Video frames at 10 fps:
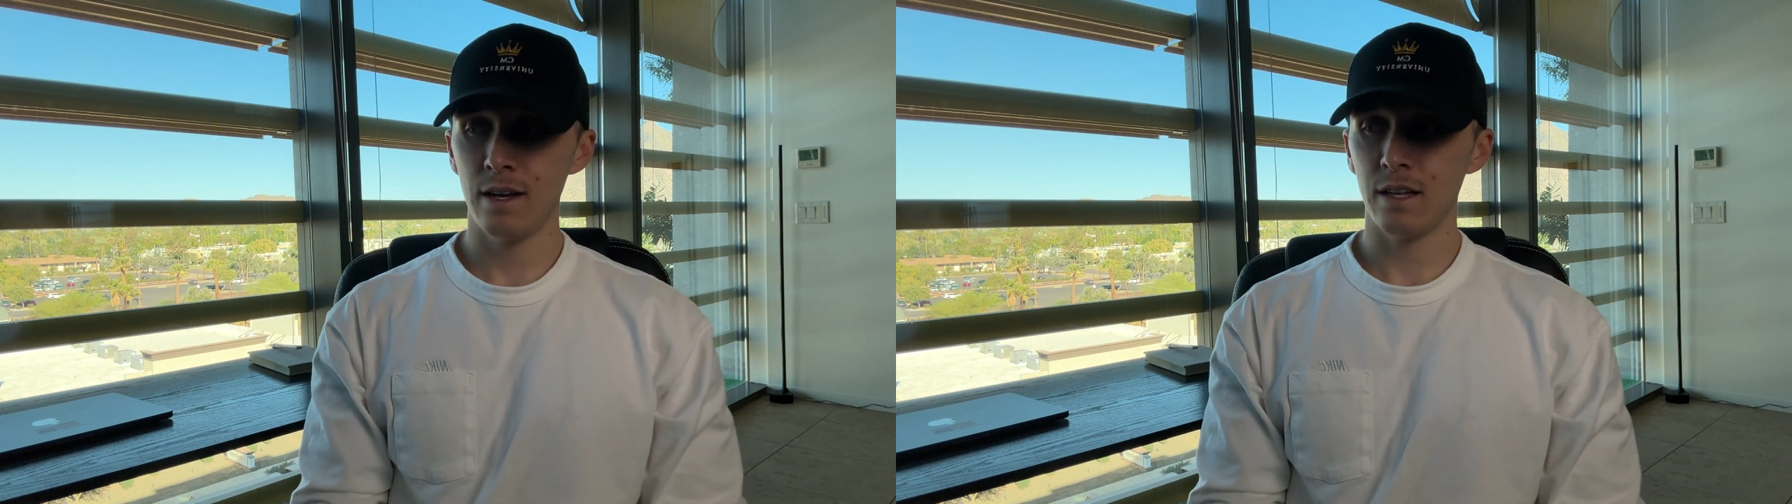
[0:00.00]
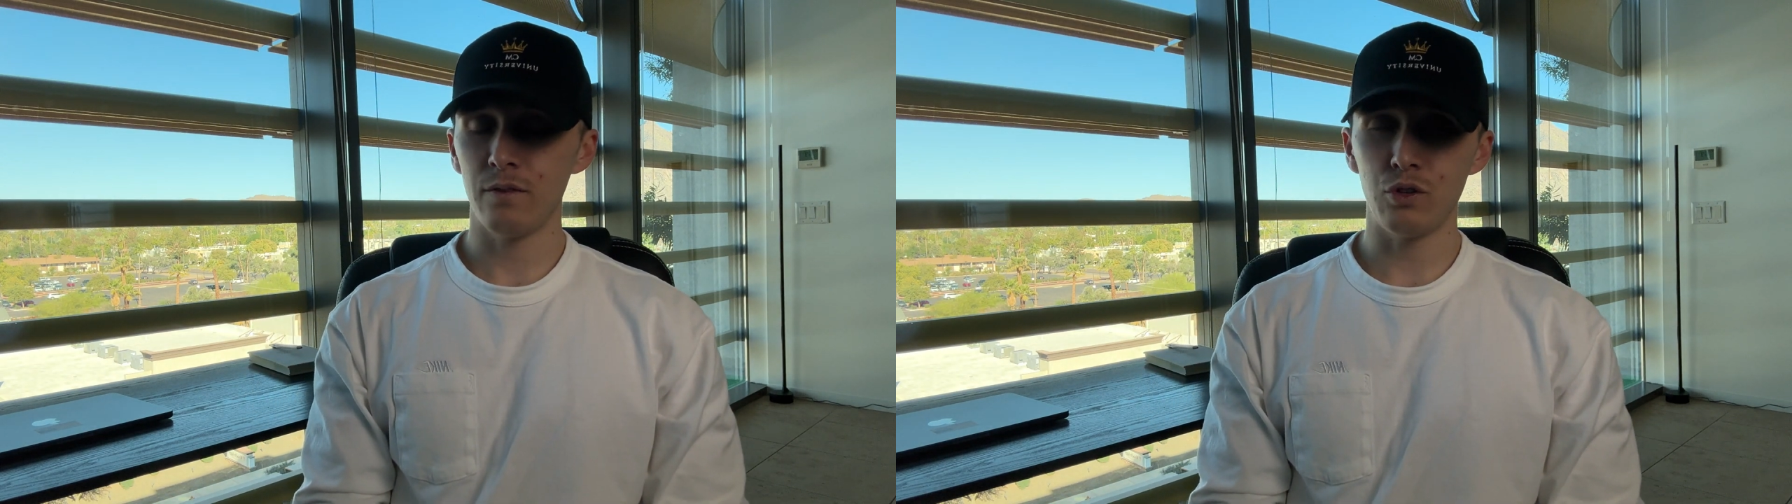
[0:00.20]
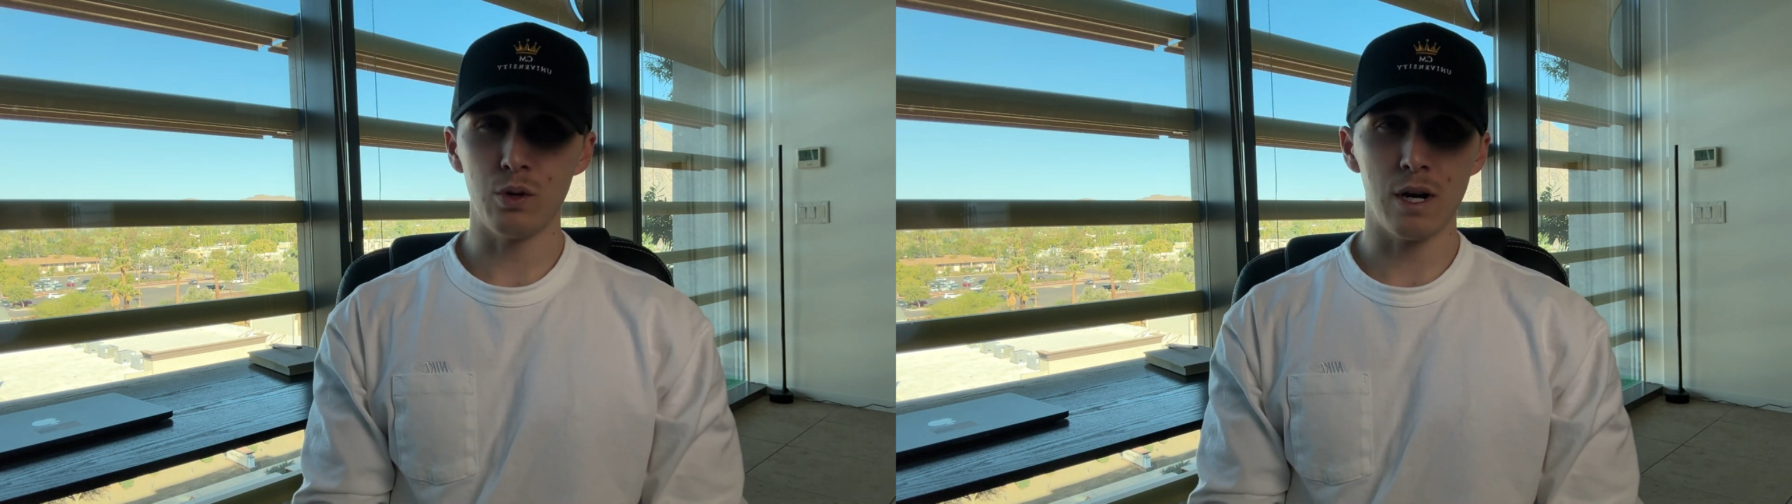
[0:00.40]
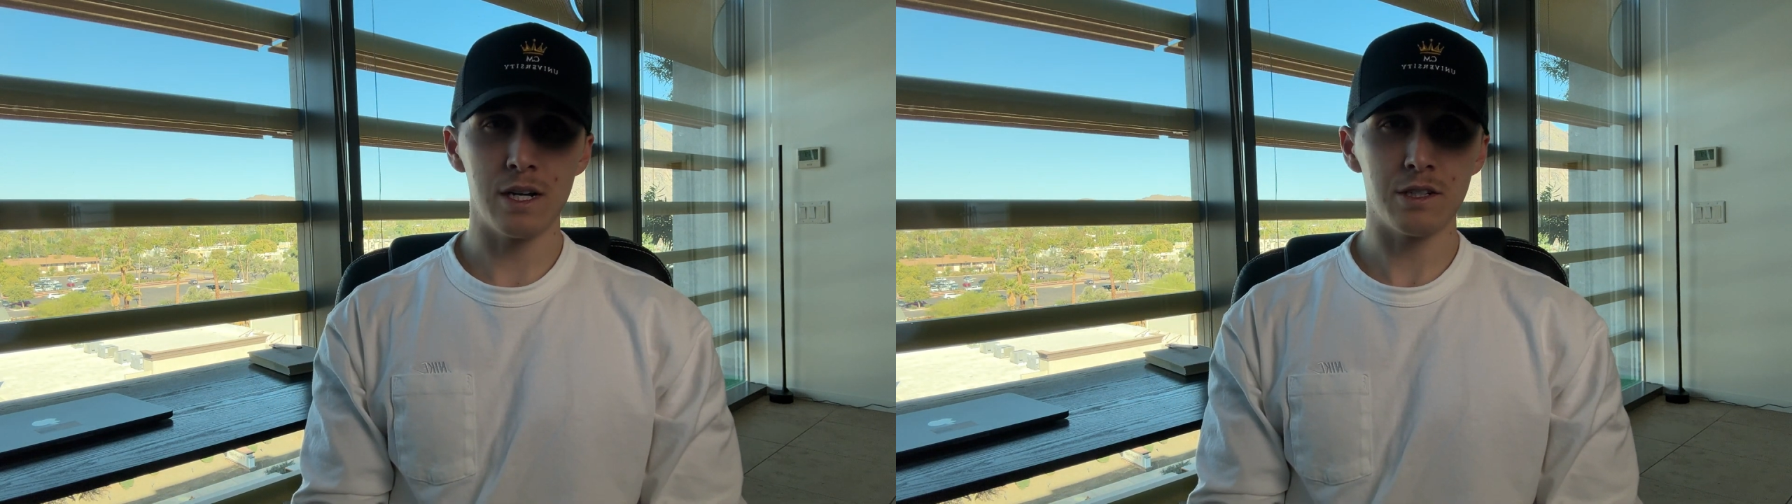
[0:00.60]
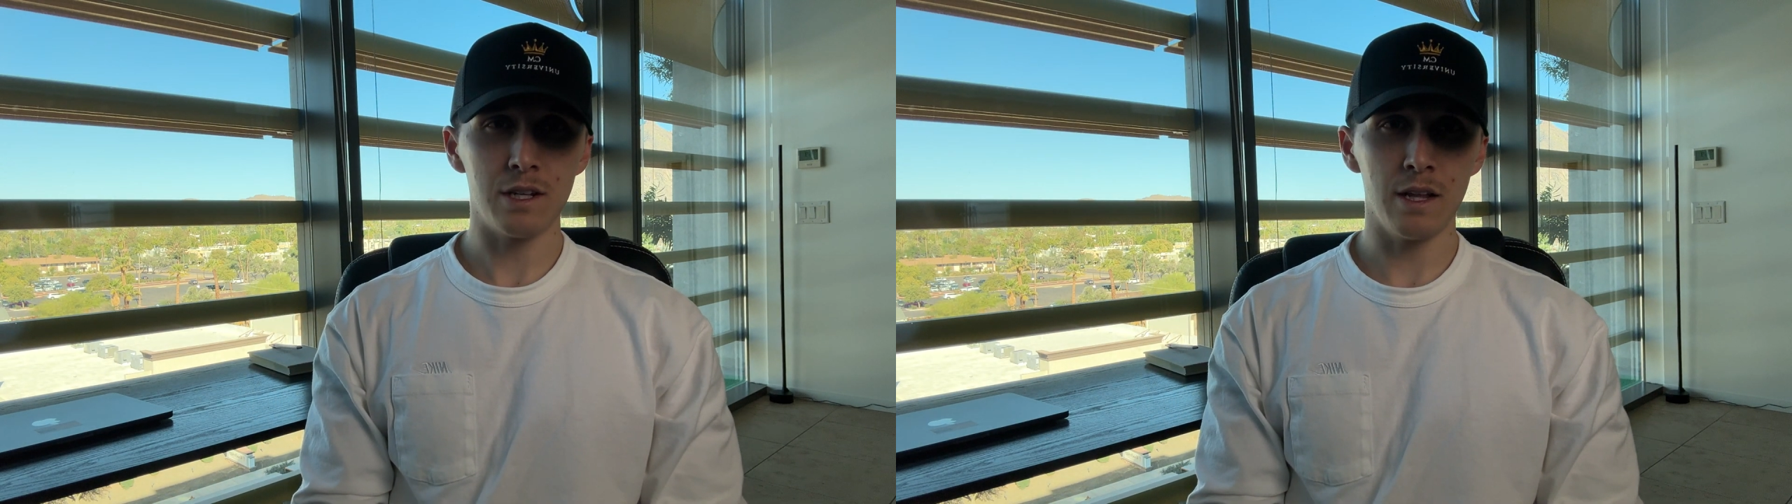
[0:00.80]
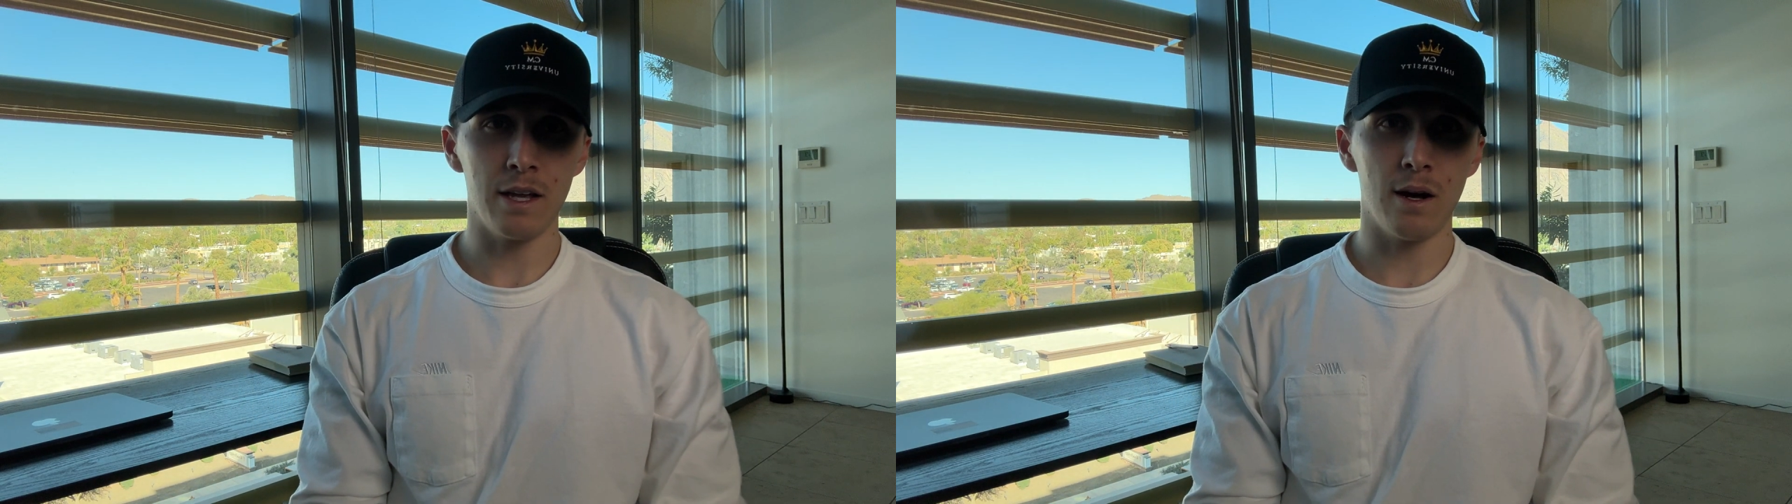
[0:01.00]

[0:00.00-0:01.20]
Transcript: giving you guys a daily